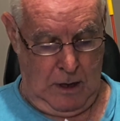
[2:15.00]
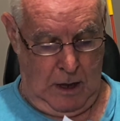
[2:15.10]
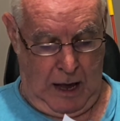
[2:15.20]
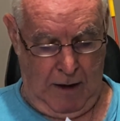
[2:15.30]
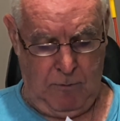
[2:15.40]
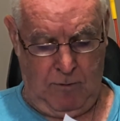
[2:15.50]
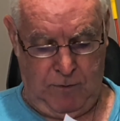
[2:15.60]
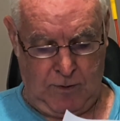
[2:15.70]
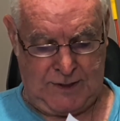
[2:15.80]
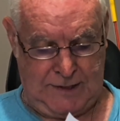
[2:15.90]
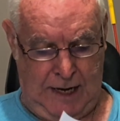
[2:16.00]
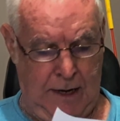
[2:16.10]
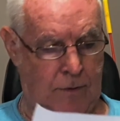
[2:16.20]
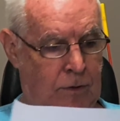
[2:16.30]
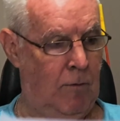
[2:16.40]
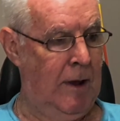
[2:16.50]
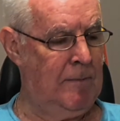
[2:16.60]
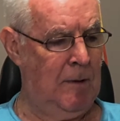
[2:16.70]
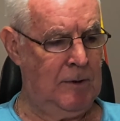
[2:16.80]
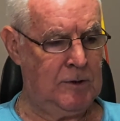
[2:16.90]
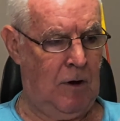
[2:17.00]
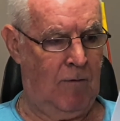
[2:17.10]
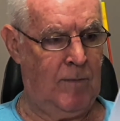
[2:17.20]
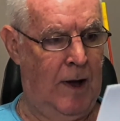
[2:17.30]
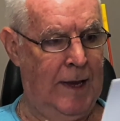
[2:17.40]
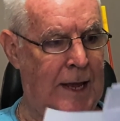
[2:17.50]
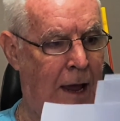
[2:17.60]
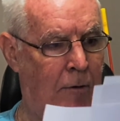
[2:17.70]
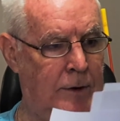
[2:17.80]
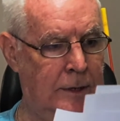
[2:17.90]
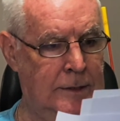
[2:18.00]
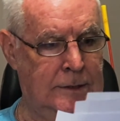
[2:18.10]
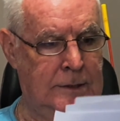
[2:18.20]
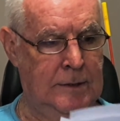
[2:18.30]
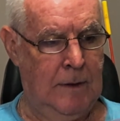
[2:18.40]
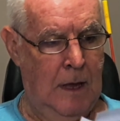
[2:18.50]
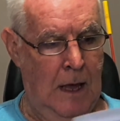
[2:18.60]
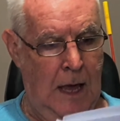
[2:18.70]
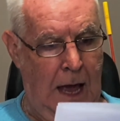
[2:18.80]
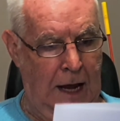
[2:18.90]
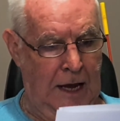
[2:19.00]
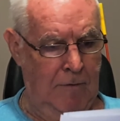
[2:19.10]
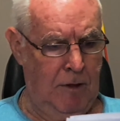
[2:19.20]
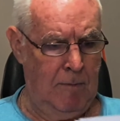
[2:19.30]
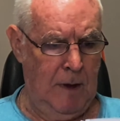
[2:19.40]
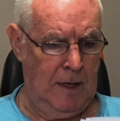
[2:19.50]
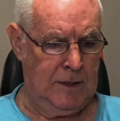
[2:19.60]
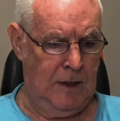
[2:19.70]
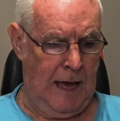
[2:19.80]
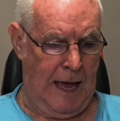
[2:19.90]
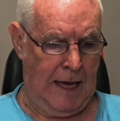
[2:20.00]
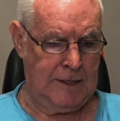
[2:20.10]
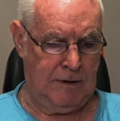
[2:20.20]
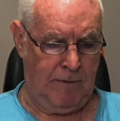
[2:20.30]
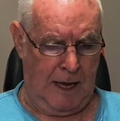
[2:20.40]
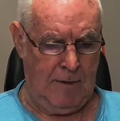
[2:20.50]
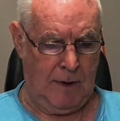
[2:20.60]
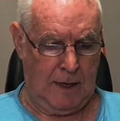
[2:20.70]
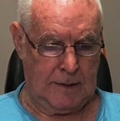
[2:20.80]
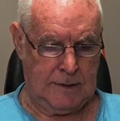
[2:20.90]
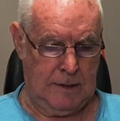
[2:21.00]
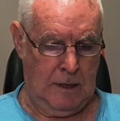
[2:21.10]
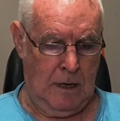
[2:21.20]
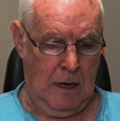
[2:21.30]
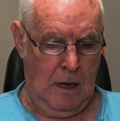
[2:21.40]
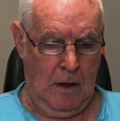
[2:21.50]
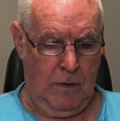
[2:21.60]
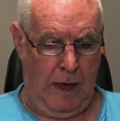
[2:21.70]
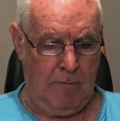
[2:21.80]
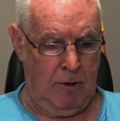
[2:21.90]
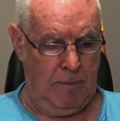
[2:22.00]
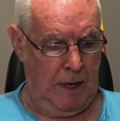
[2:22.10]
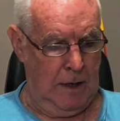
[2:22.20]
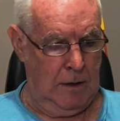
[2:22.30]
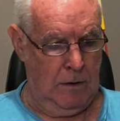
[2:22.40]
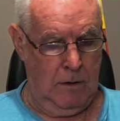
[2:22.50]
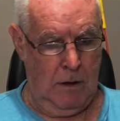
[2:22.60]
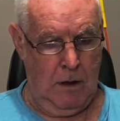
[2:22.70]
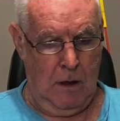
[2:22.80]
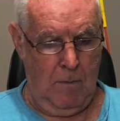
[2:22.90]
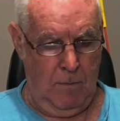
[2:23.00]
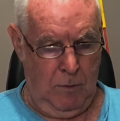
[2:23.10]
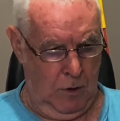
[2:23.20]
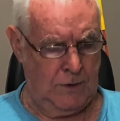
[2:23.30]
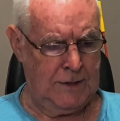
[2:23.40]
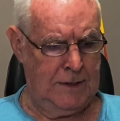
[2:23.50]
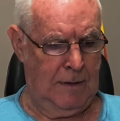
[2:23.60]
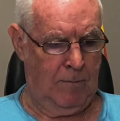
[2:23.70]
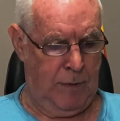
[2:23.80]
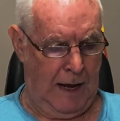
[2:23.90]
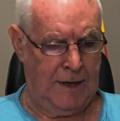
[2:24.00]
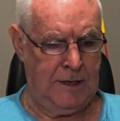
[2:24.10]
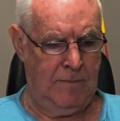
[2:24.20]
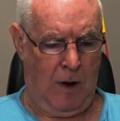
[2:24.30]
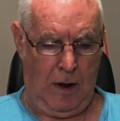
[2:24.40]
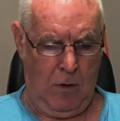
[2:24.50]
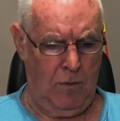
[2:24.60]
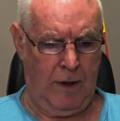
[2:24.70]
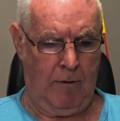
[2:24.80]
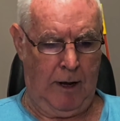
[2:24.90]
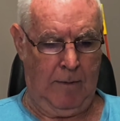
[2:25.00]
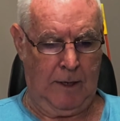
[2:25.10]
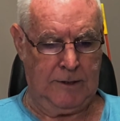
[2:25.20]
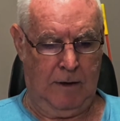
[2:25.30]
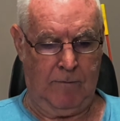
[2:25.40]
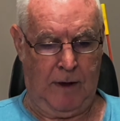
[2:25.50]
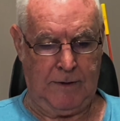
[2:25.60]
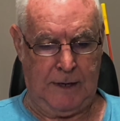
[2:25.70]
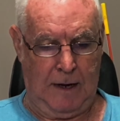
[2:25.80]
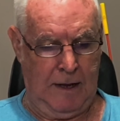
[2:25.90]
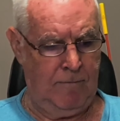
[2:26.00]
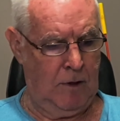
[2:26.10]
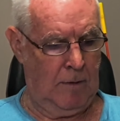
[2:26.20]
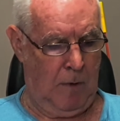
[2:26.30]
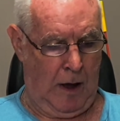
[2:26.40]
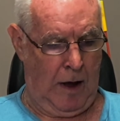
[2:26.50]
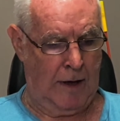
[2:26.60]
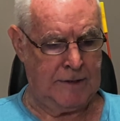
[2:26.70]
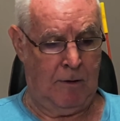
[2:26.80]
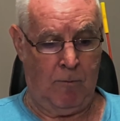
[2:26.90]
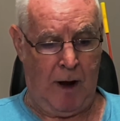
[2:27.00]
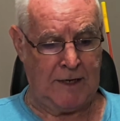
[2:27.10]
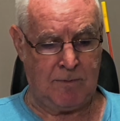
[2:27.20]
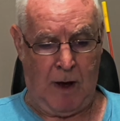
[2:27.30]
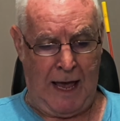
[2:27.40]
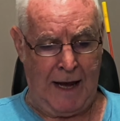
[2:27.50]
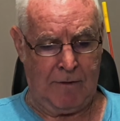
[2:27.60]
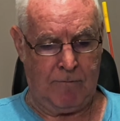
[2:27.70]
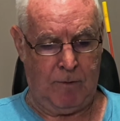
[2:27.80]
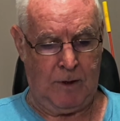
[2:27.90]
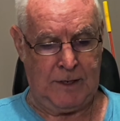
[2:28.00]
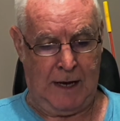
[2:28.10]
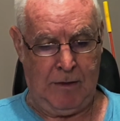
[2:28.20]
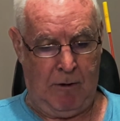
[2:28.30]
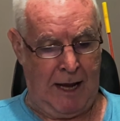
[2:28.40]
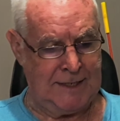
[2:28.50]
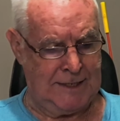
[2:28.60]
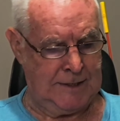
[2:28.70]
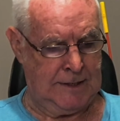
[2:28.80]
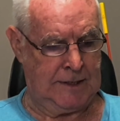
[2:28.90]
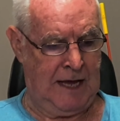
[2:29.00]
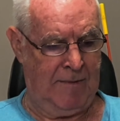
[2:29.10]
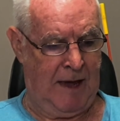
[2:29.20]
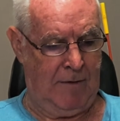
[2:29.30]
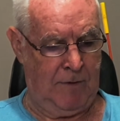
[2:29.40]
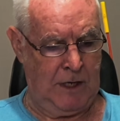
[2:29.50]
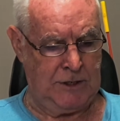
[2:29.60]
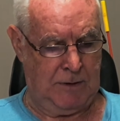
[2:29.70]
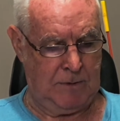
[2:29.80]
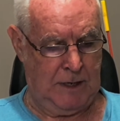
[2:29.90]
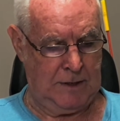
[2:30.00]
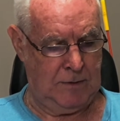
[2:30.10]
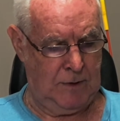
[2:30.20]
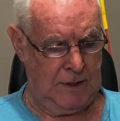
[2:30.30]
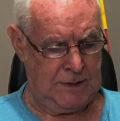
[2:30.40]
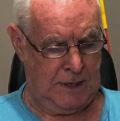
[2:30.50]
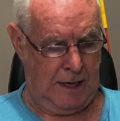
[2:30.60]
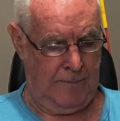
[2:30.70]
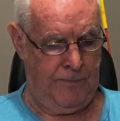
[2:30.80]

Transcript: I will forsake the remnants of my inheritance and give them into the hands of enemies. They will be looted and plundered by all their enemies. They have done evil in my eyes and aroused my anger from the day their ancestors came out of Egypt until this day.